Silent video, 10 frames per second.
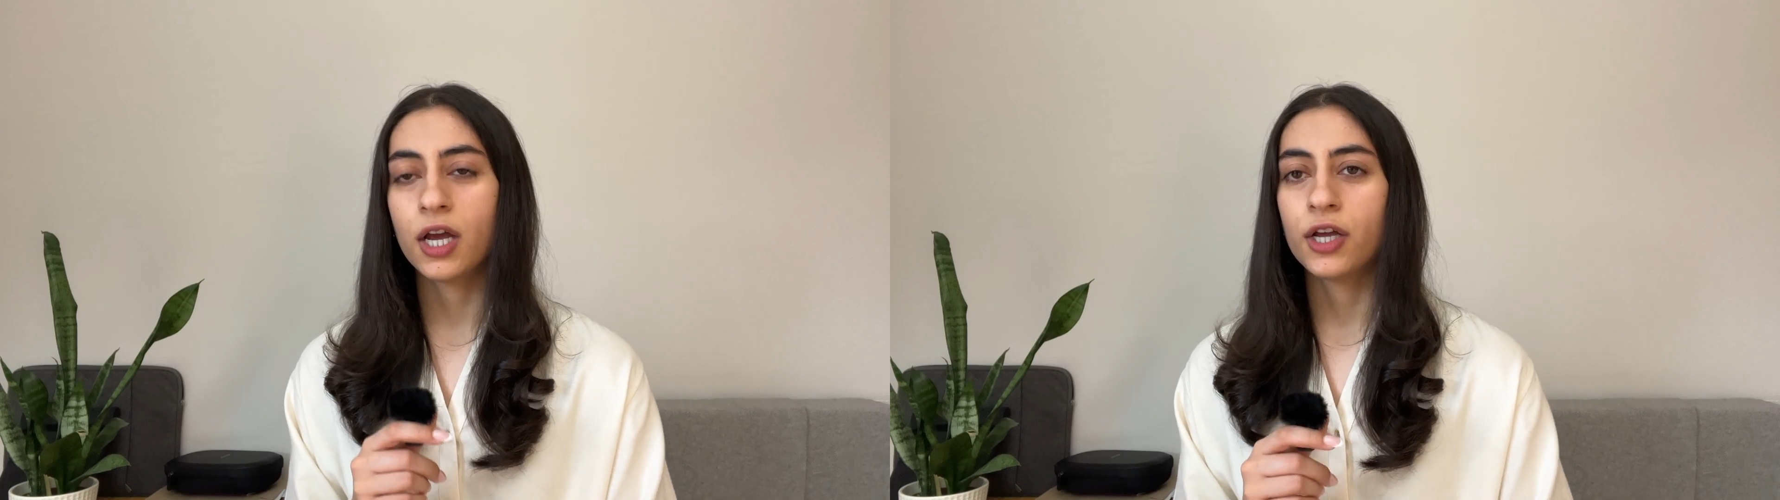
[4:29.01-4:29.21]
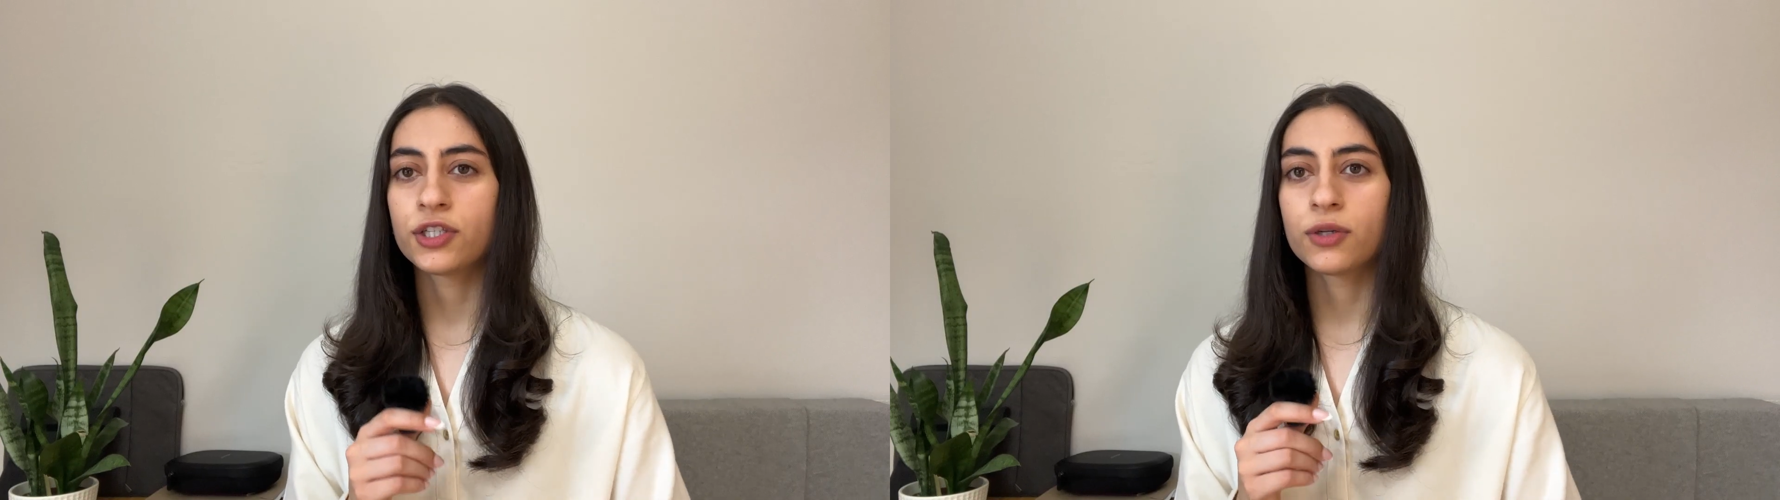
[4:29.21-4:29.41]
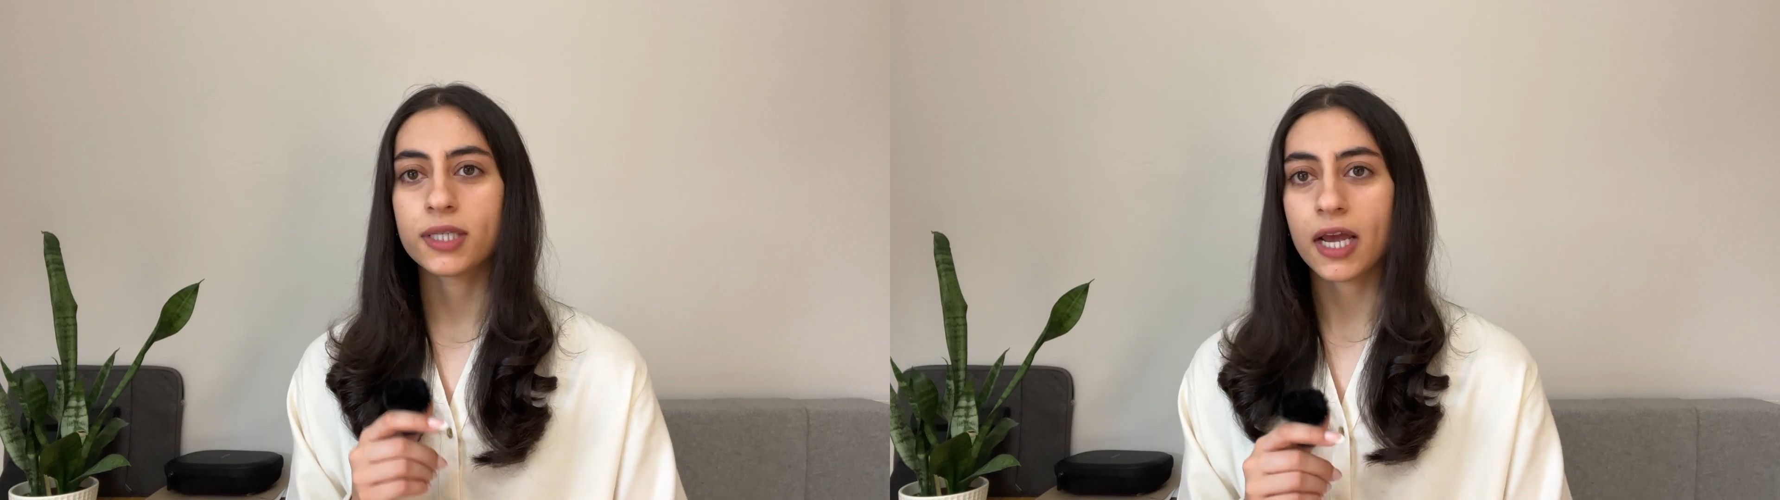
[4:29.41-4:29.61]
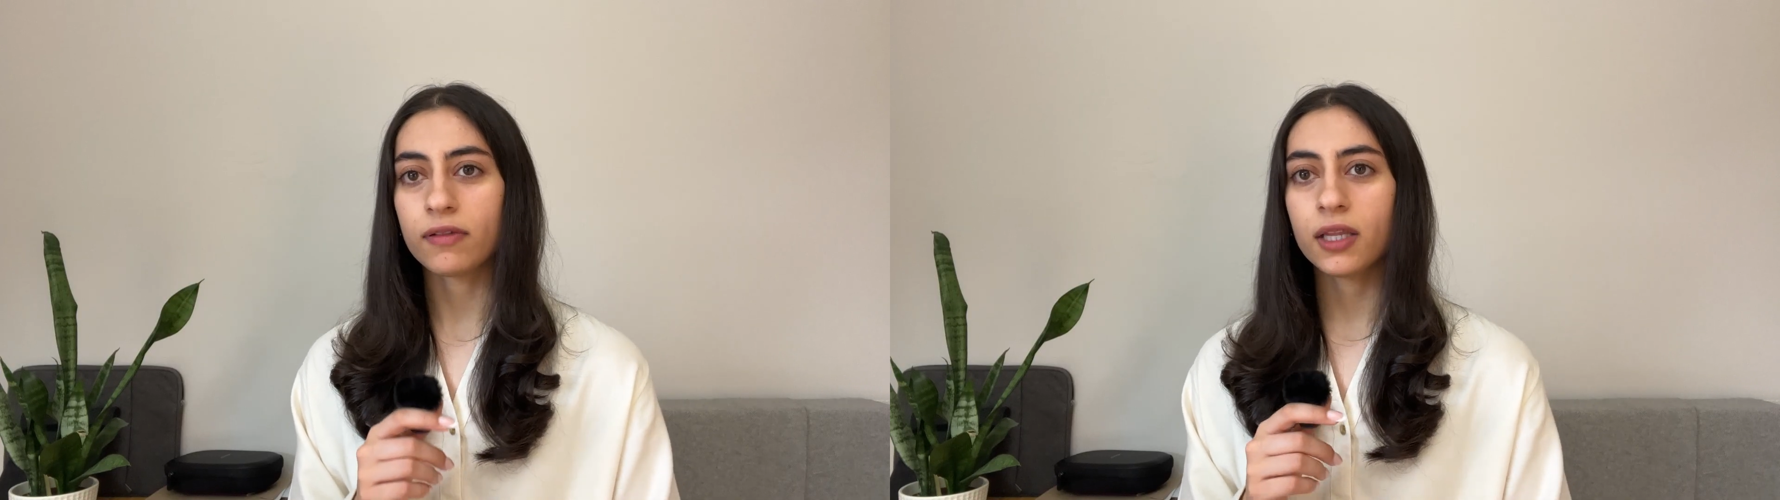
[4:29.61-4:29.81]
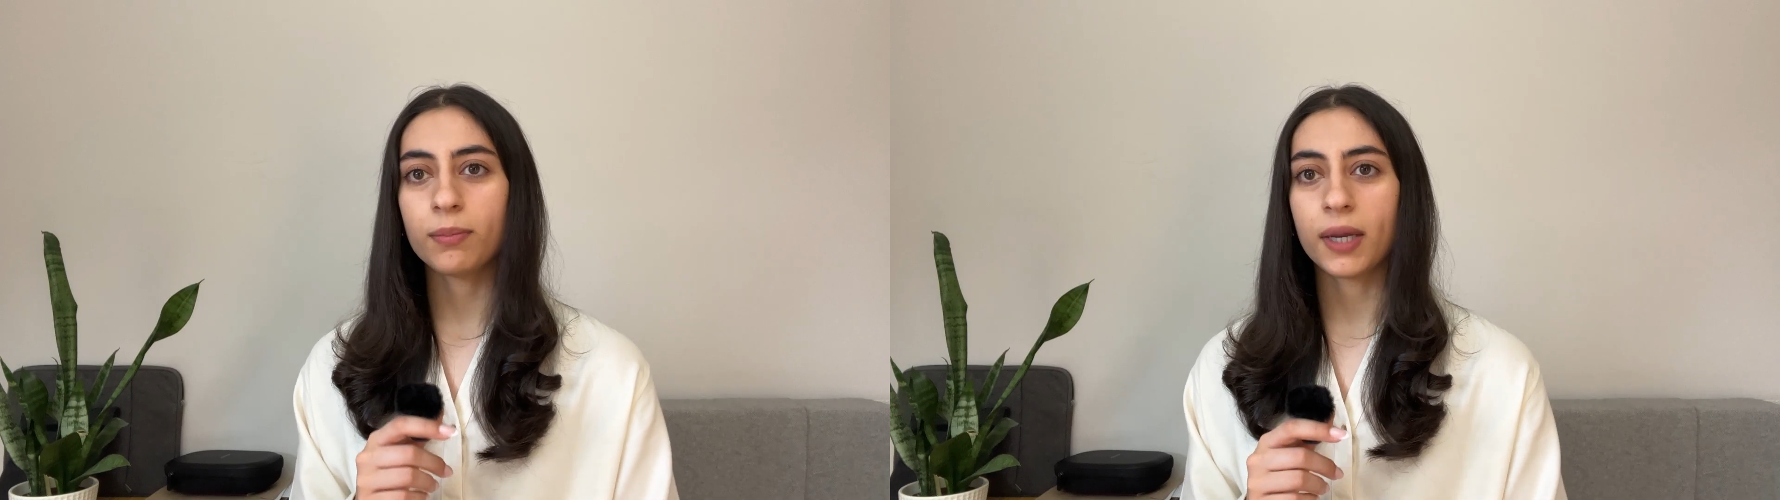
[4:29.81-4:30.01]
So
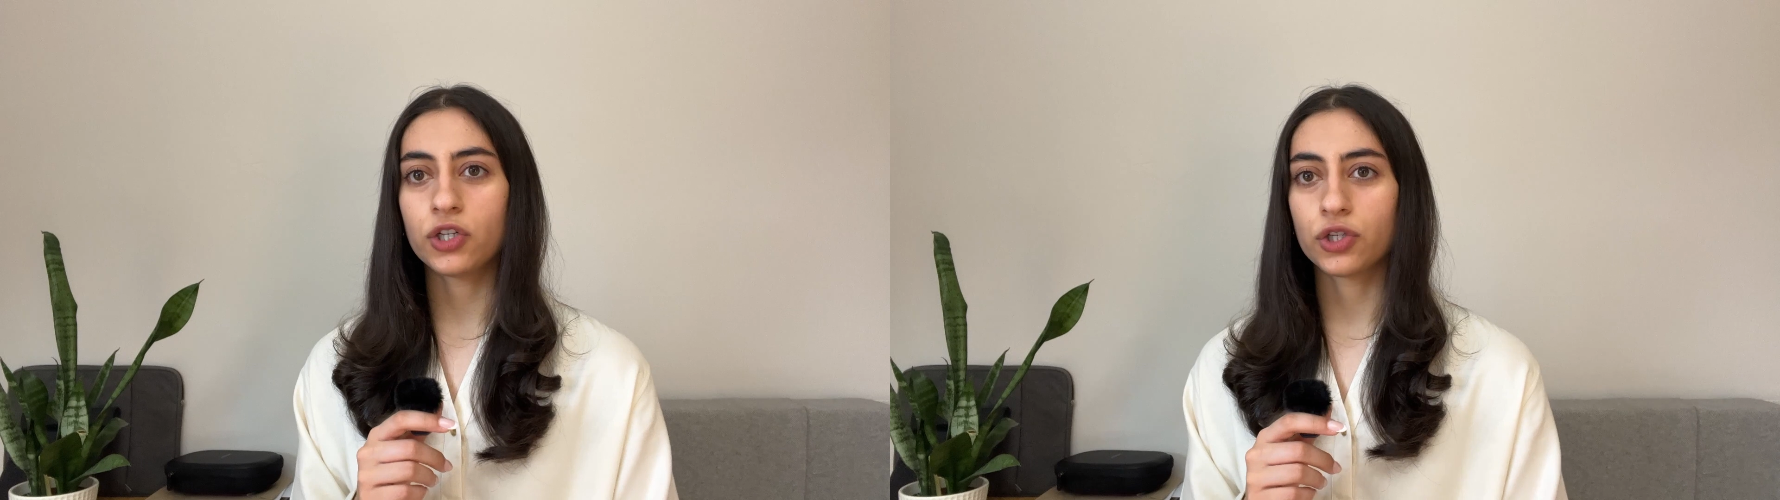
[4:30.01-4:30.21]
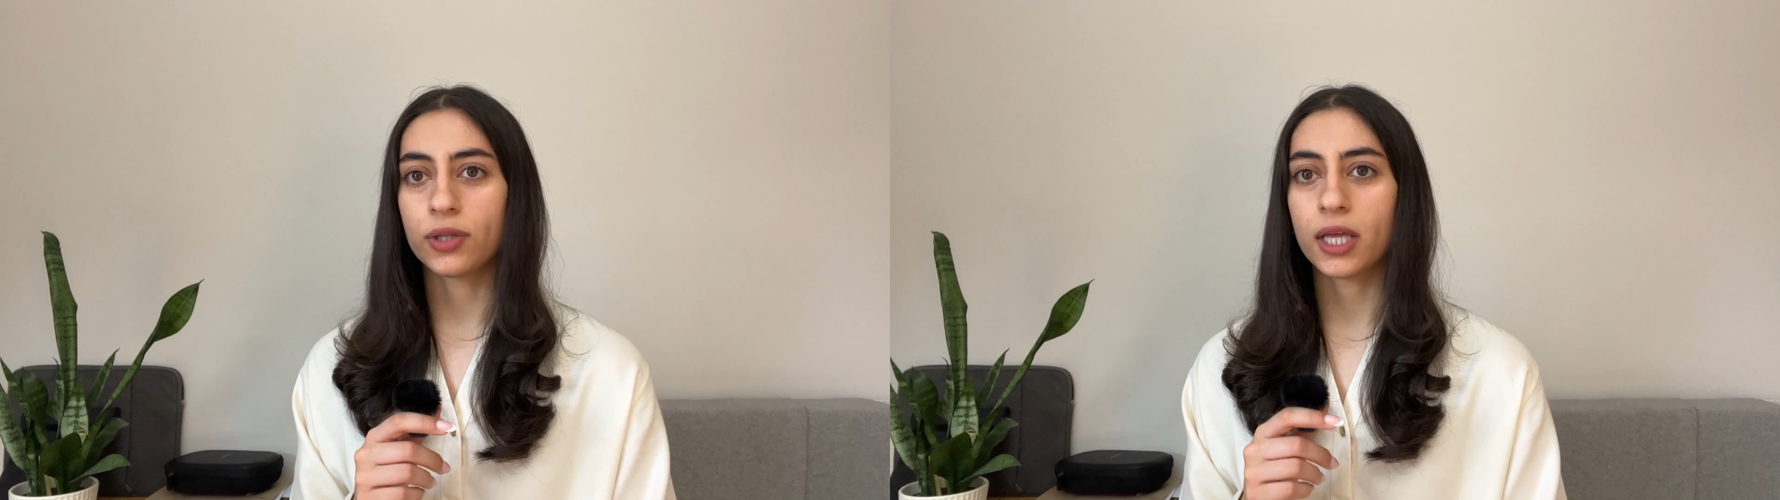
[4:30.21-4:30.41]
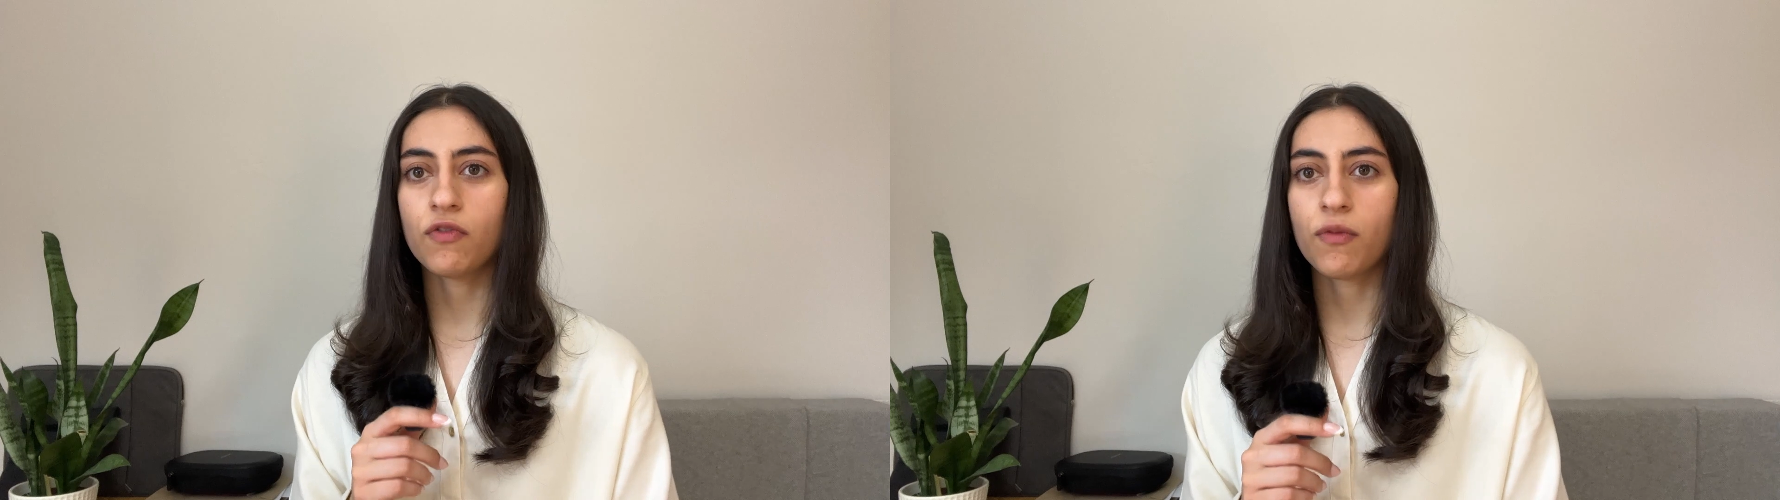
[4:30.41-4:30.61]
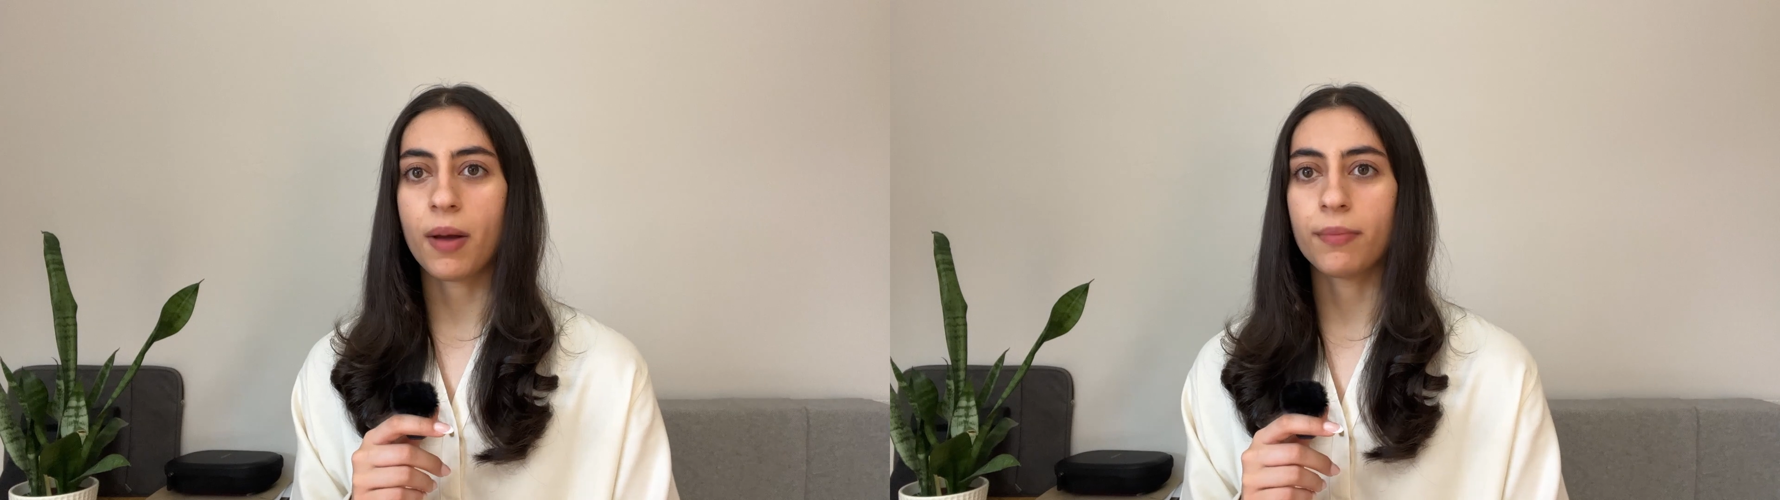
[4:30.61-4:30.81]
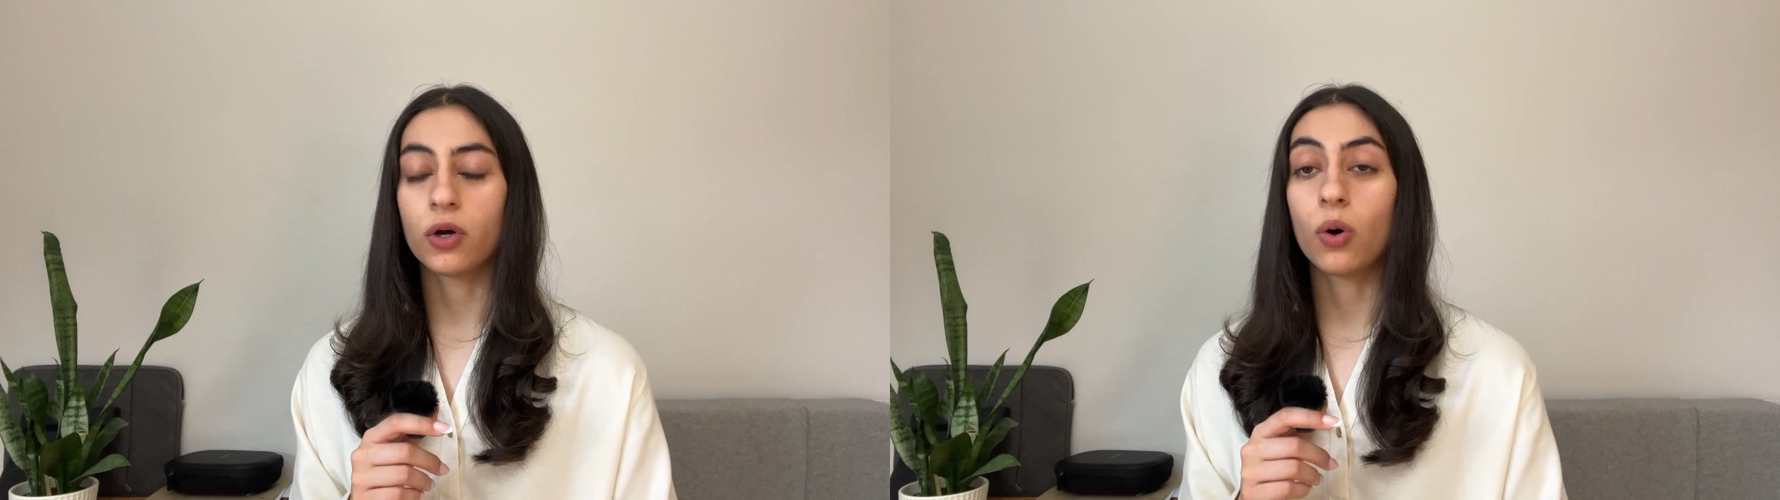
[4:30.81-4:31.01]
definitely make sure that you
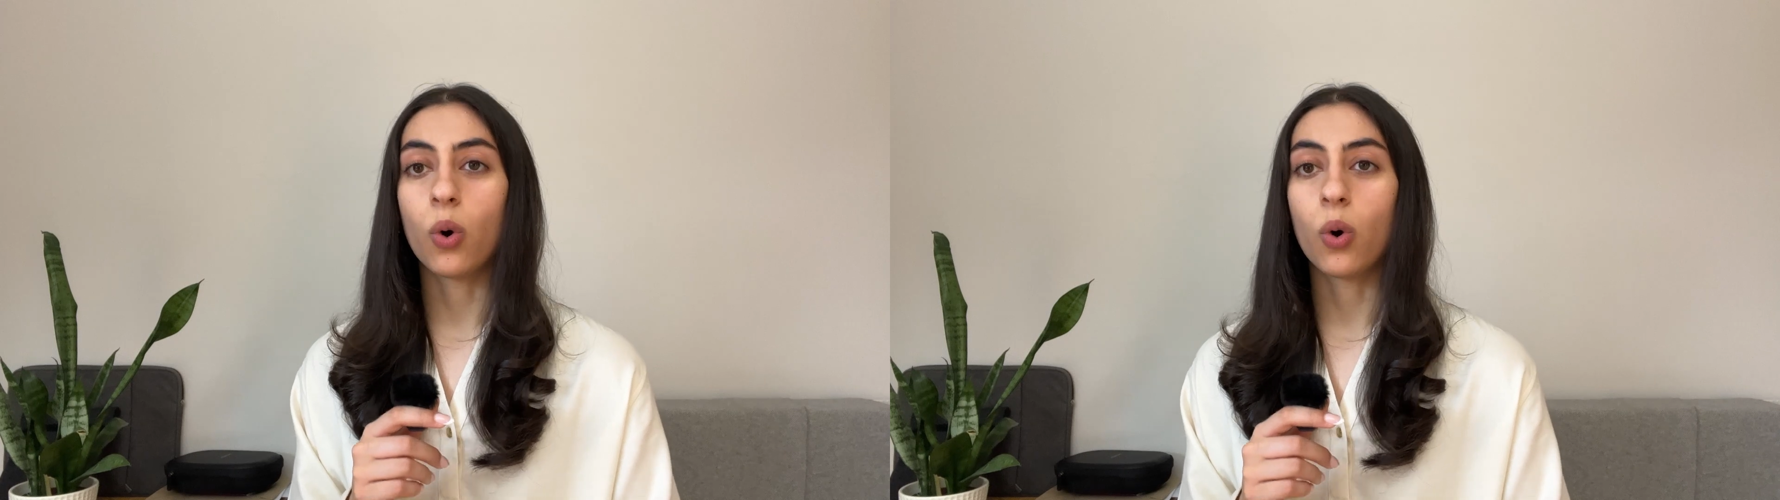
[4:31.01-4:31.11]
remember